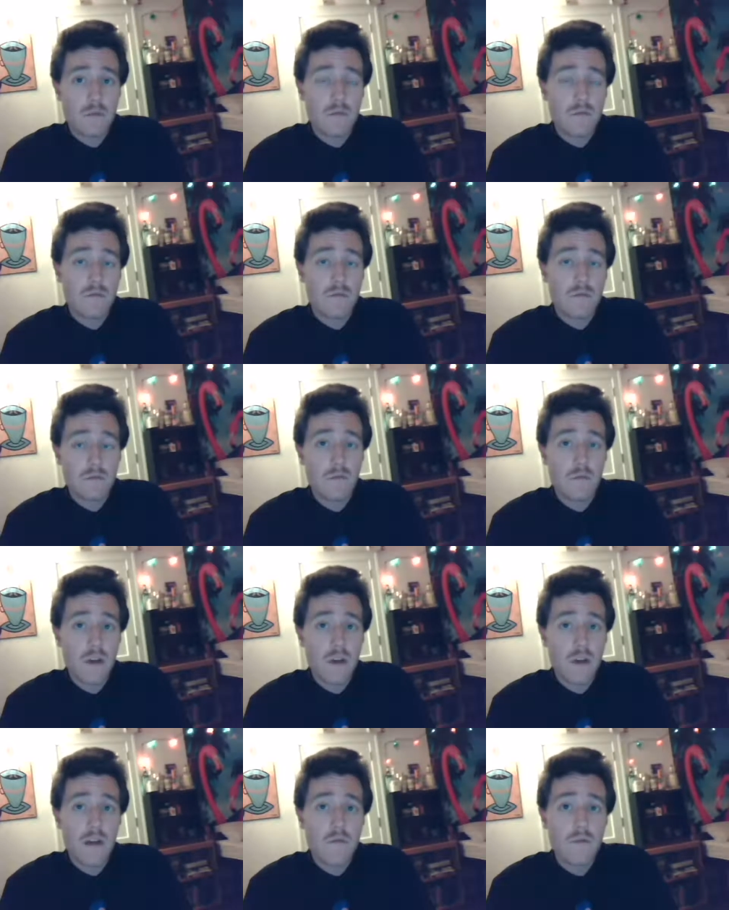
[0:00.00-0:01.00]
would
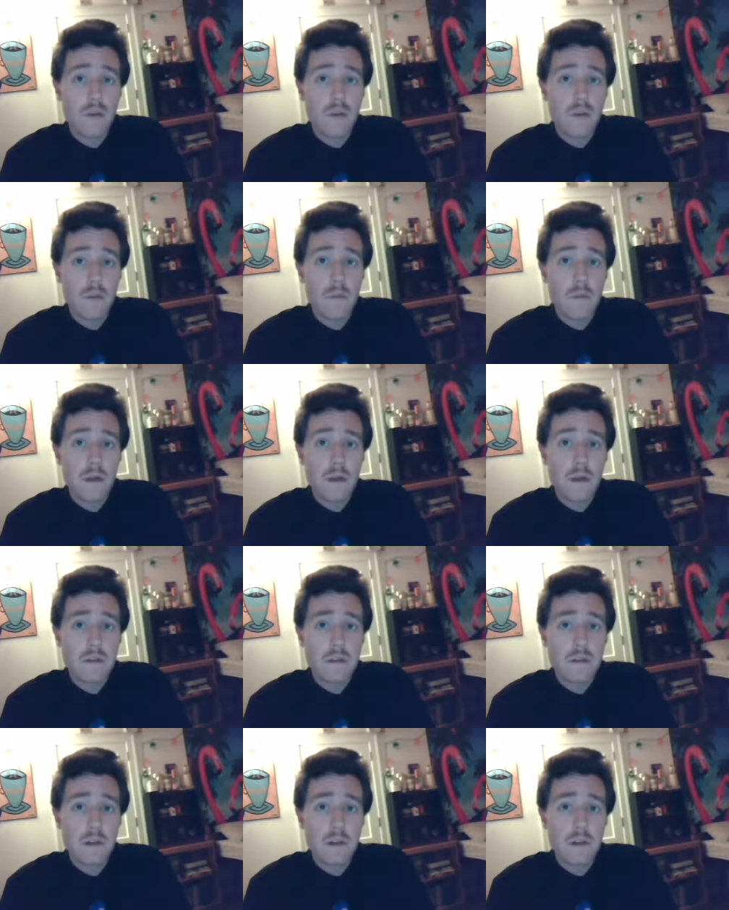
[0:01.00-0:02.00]
work out for them. And